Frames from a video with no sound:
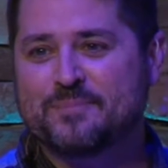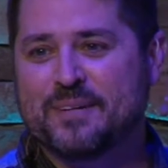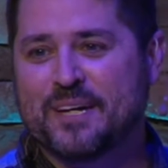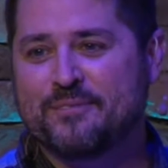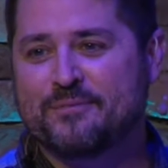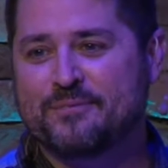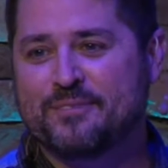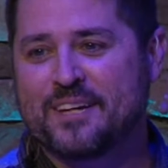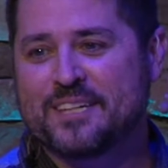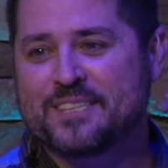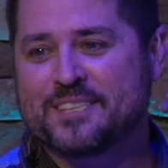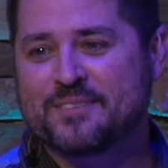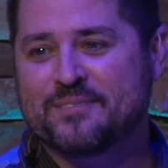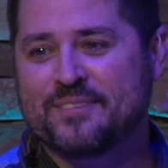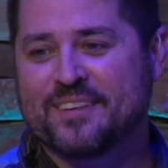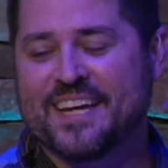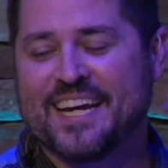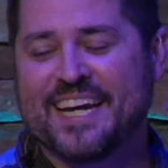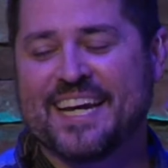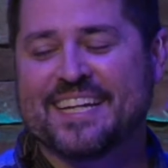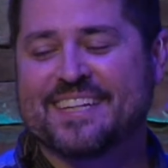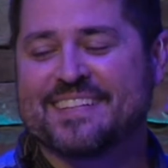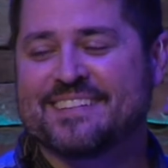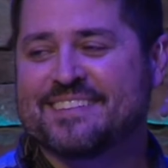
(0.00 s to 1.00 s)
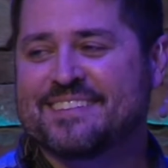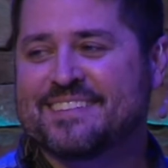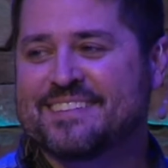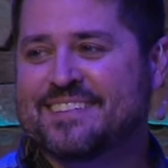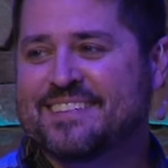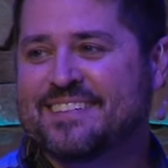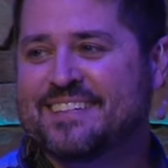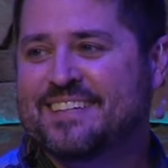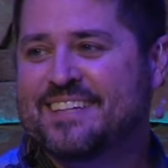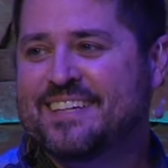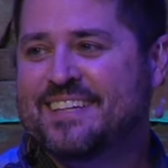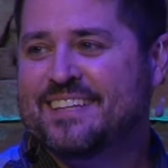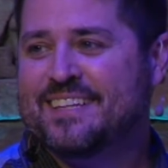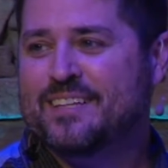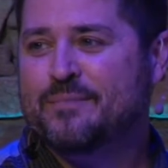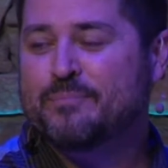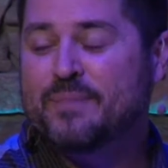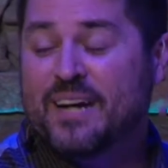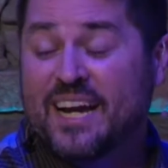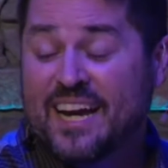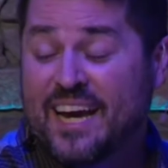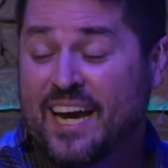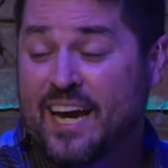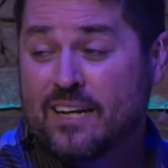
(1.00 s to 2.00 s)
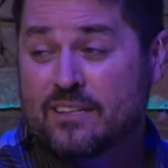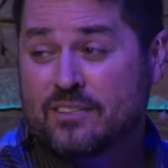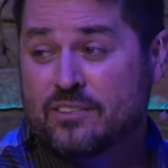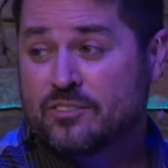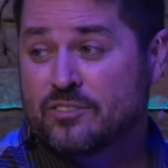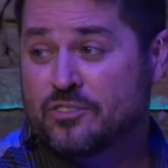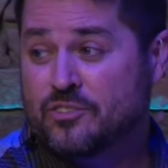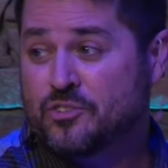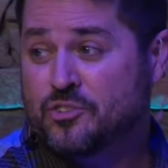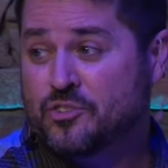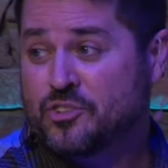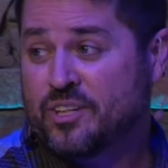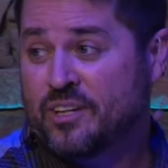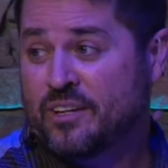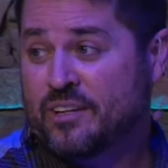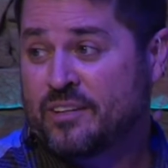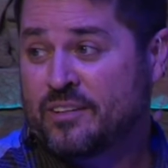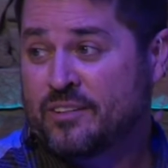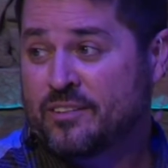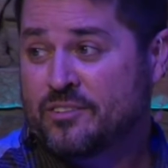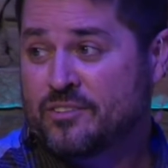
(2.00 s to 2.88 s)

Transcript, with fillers: my flesh of that, then my actions change.